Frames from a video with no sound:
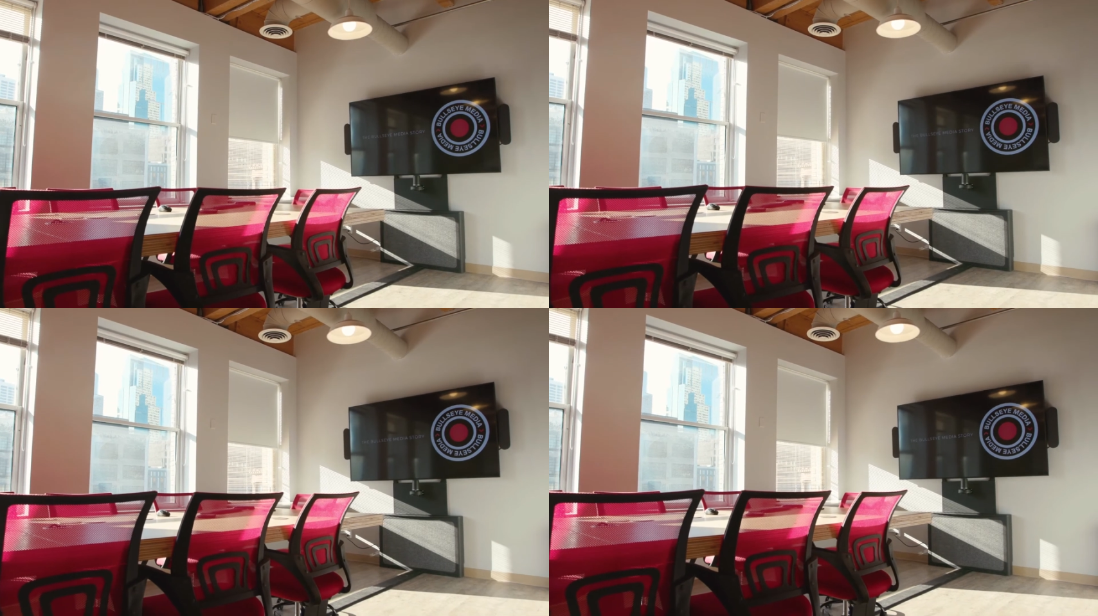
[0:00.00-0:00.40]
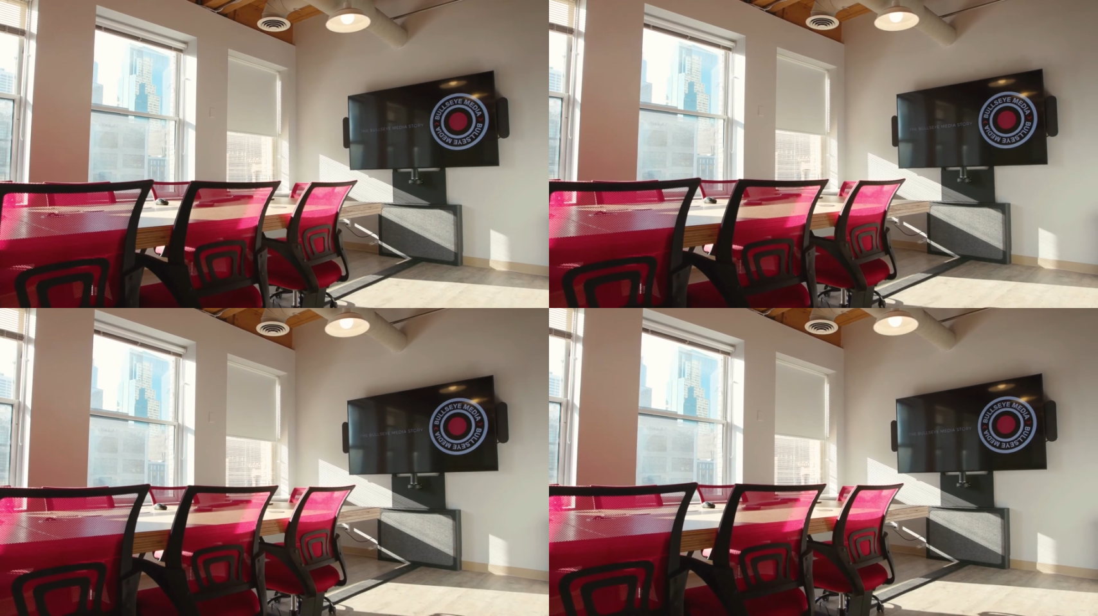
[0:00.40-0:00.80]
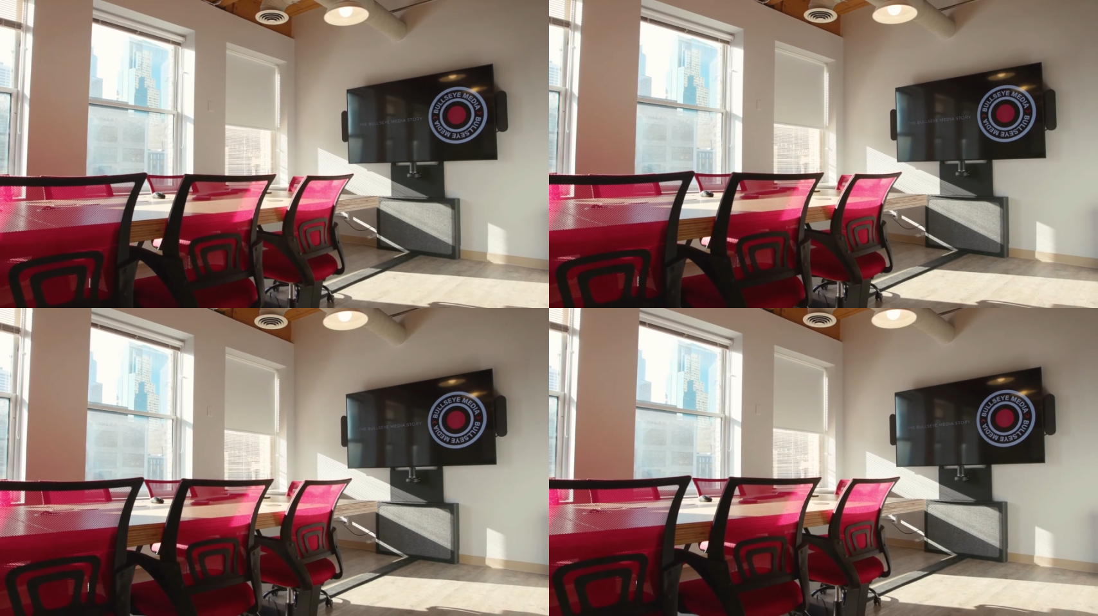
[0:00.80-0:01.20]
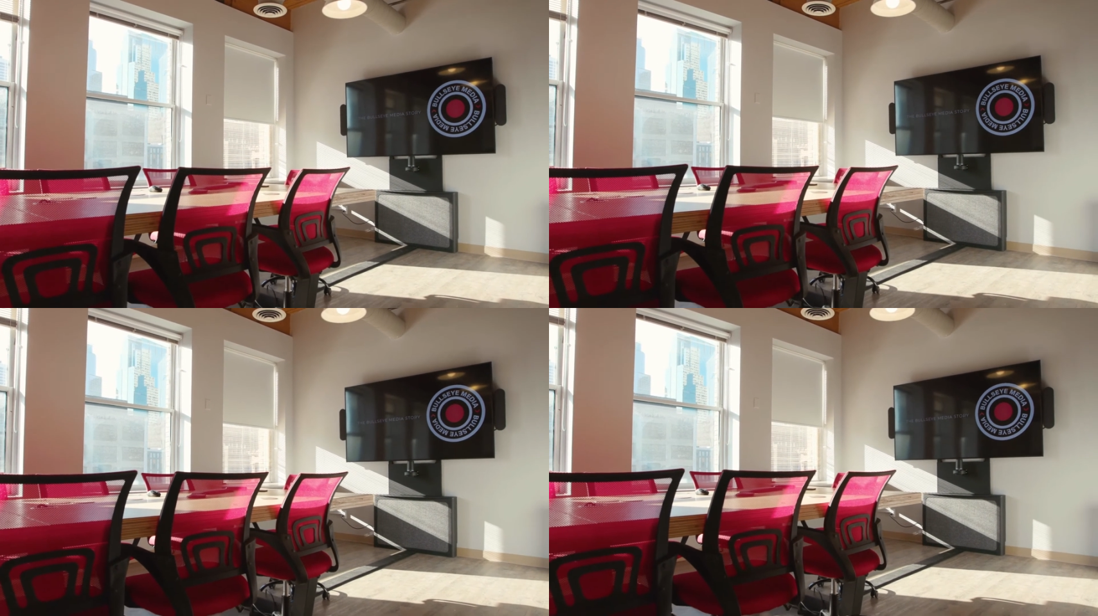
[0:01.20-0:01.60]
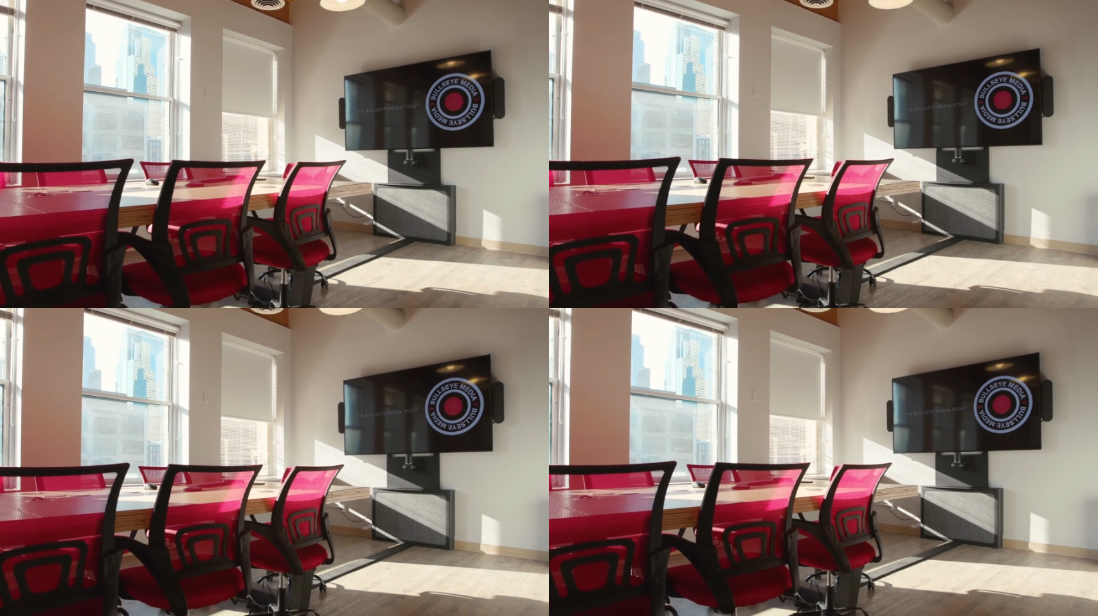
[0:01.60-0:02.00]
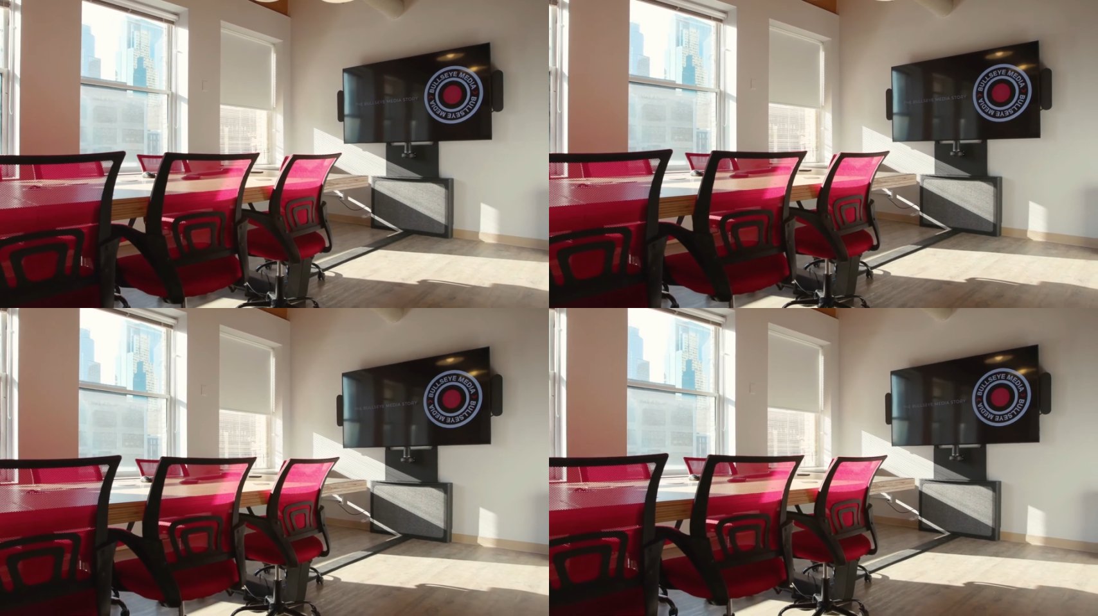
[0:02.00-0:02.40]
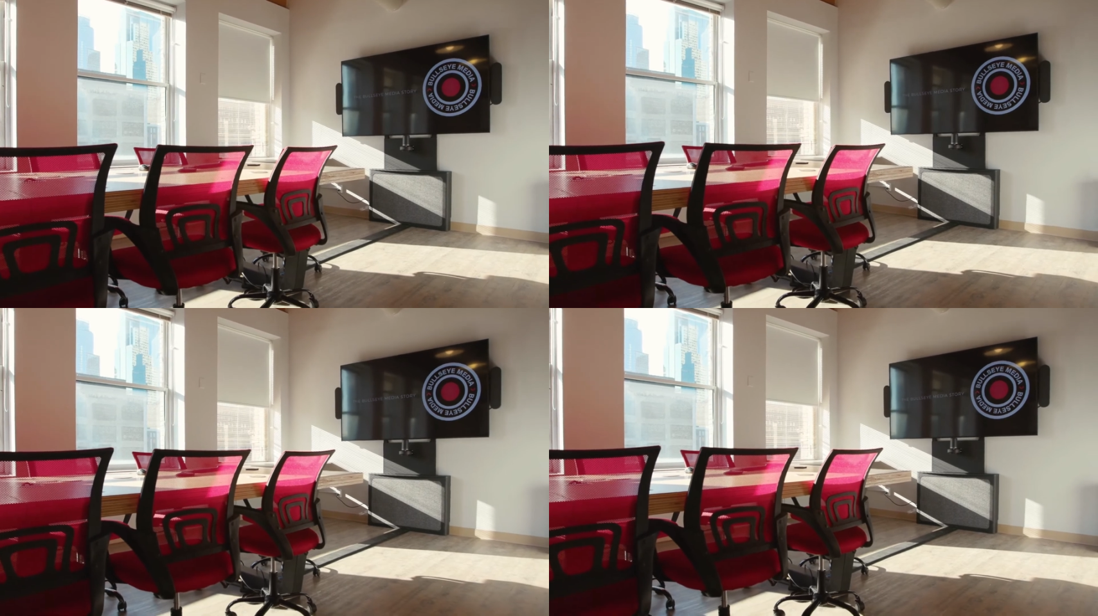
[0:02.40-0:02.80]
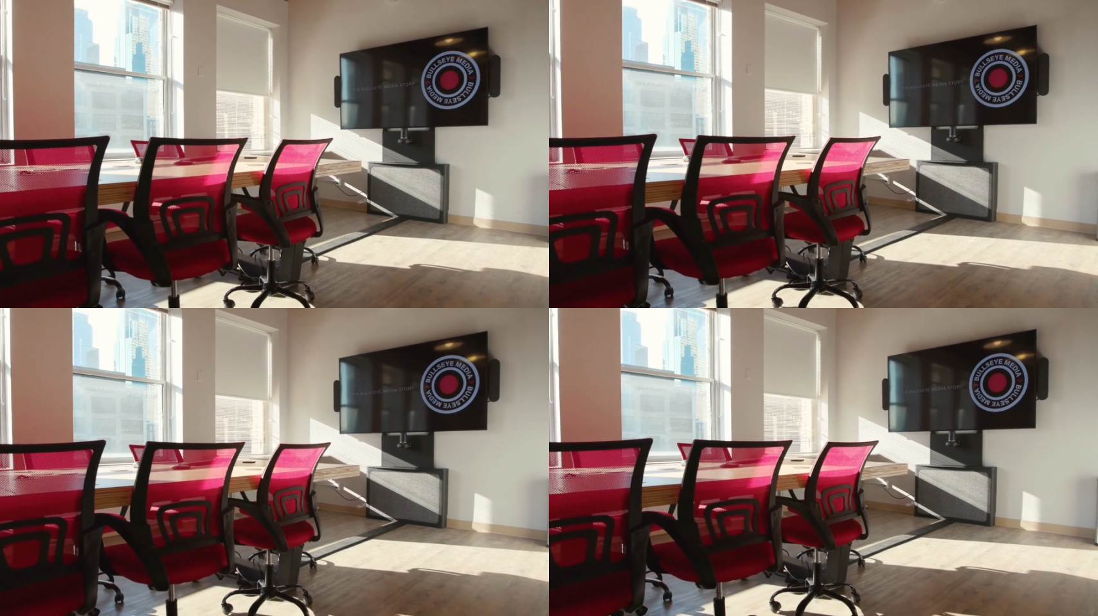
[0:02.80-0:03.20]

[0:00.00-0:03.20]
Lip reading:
Nobody's mouth can be seen.